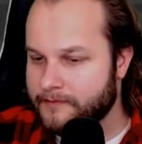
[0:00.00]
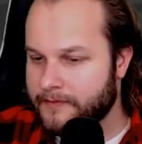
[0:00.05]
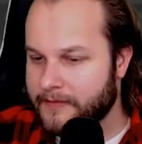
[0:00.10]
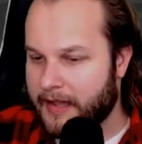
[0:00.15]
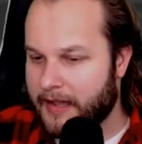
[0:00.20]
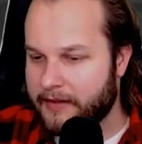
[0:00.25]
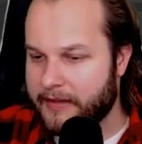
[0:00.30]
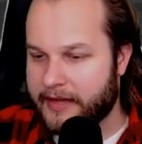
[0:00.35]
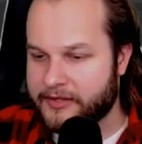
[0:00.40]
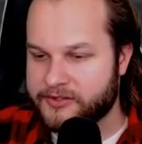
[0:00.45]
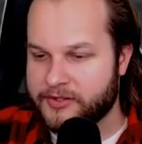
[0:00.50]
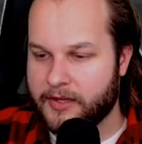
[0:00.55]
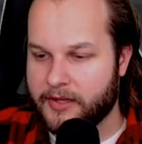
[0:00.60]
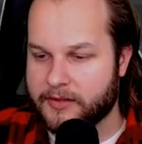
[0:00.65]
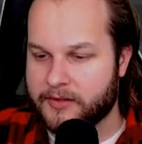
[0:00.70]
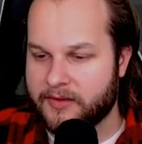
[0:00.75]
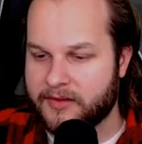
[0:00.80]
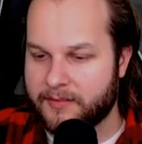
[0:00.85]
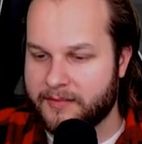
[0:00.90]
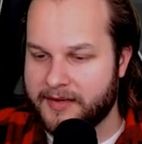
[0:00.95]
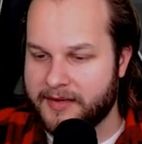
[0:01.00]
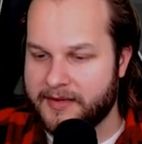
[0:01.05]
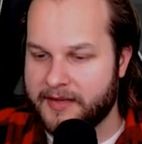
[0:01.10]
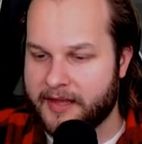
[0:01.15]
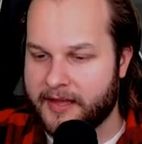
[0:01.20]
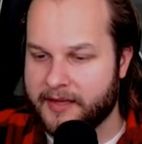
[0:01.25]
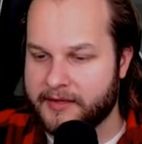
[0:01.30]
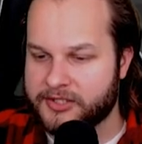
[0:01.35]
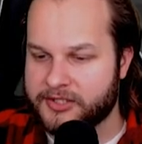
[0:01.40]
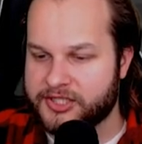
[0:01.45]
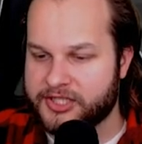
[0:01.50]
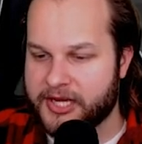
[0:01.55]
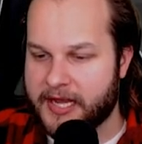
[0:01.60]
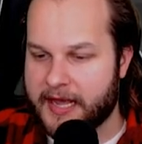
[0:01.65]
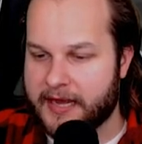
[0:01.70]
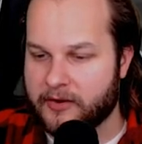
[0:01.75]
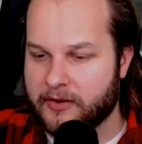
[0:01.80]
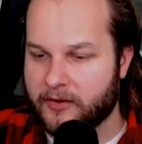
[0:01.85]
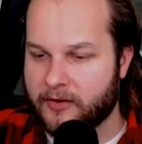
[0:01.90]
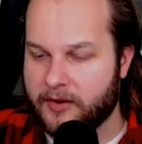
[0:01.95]
I actually liked all the mundane
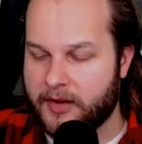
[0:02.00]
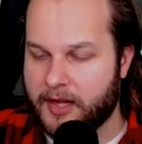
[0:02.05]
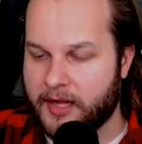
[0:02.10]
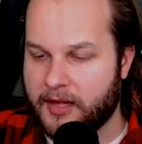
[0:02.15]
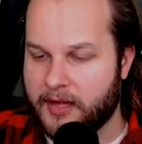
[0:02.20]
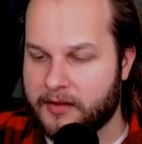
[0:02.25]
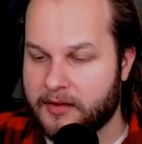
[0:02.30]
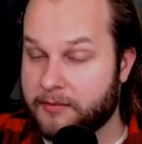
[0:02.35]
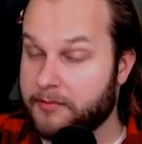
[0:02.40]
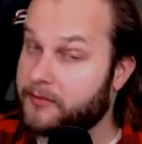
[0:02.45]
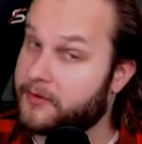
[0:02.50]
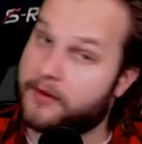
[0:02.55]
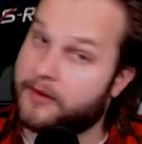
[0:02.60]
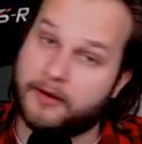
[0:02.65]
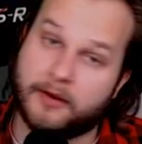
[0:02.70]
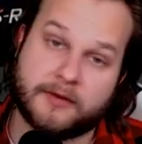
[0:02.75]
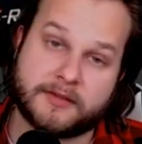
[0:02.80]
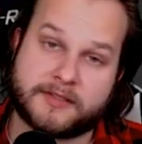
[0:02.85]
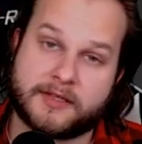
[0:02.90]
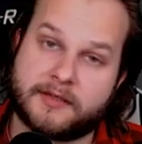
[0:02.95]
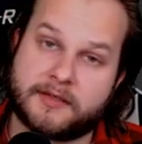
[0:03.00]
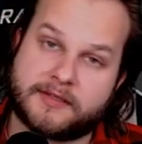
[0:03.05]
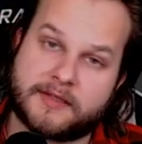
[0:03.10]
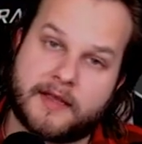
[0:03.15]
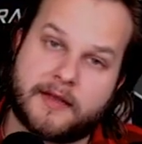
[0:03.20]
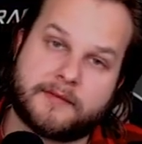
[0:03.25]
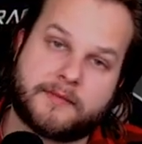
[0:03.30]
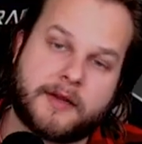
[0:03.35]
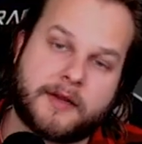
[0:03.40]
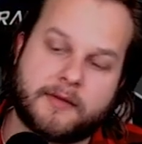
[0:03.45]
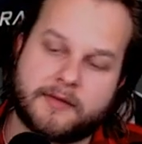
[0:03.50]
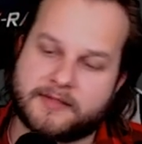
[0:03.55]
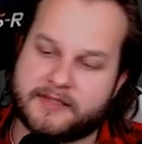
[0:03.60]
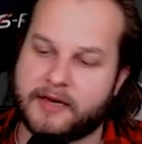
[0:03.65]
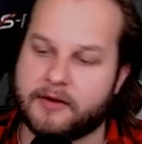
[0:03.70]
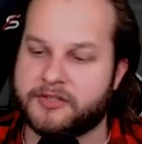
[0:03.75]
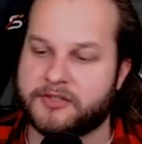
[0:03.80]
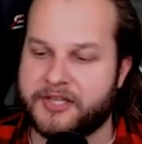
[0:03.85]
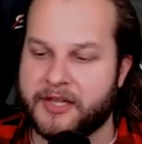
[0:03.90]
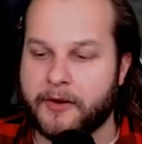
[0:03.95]
chatter in There you go. It's, it's uh, you know, it's
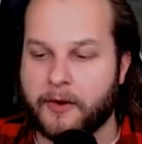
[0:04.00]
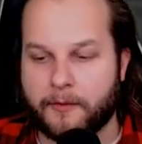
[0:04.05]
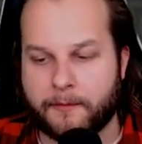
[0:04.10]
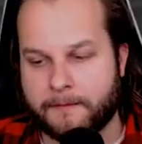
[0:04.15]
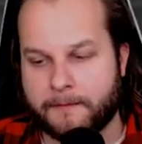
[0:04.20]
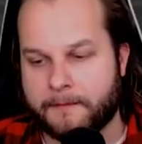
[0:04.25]
Tarantino.